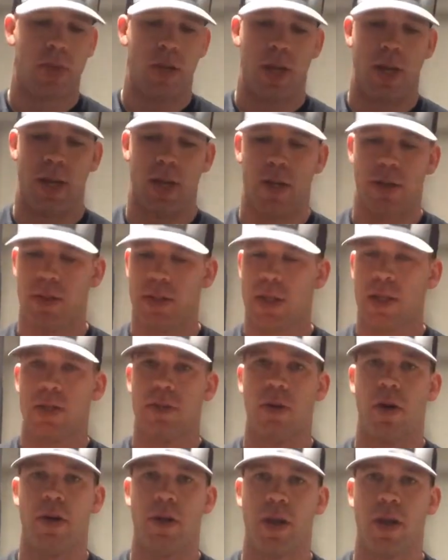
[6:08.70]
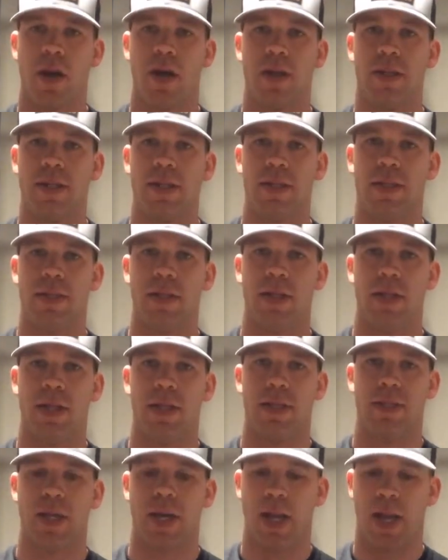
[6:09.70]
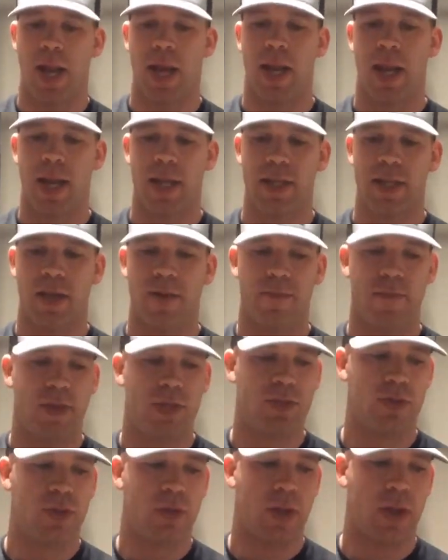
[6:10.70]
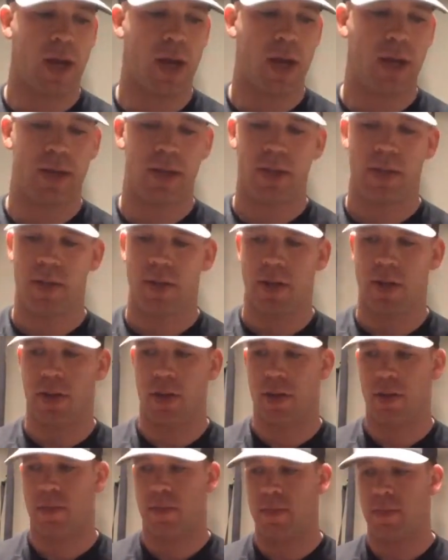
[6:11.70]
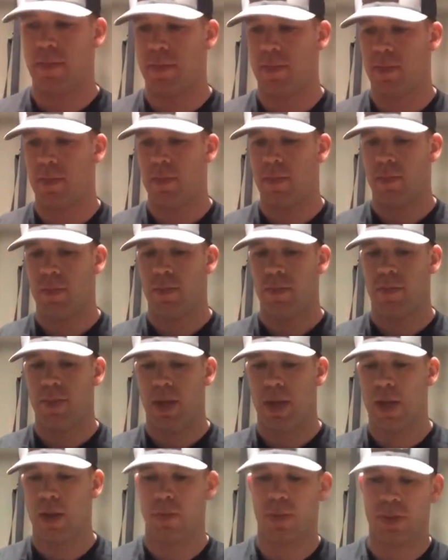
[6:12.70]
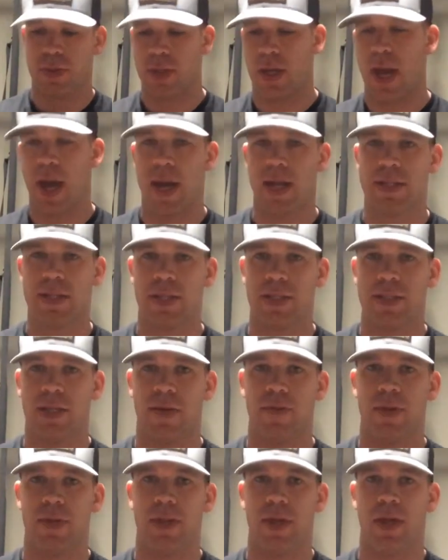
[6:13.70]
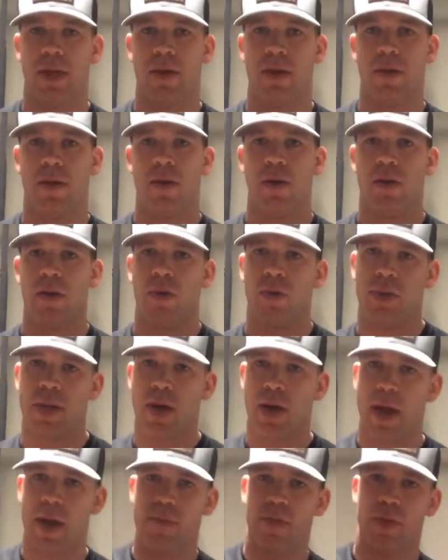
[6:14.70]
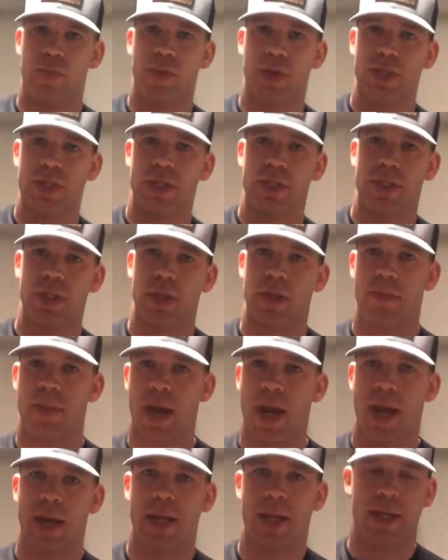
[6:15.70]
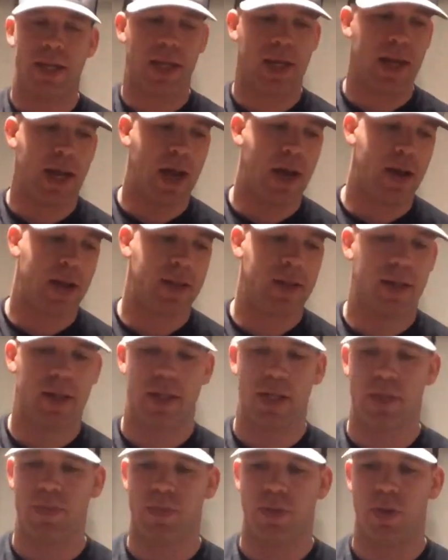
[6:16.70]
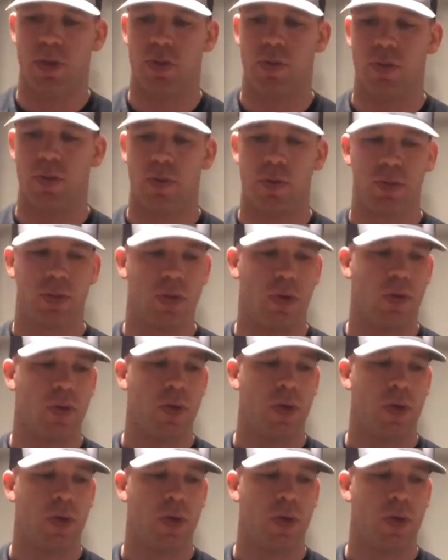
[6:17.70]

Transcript: and get to all the contents on the inside. I like that feature a lot. Being able to access everything without having to reach into the pack and dig it out, I think that's pretty cool. So